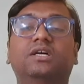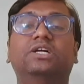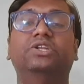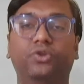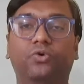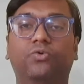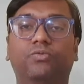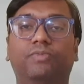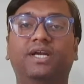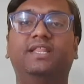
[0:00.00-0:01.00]
No,
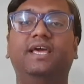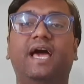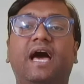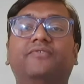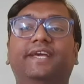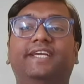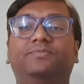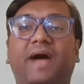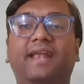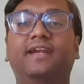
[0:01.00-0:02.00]
but they have
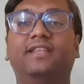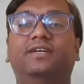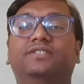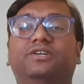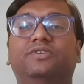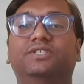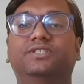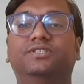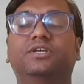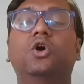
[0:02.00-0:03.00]
expanded their
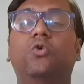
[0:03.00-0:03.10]
services.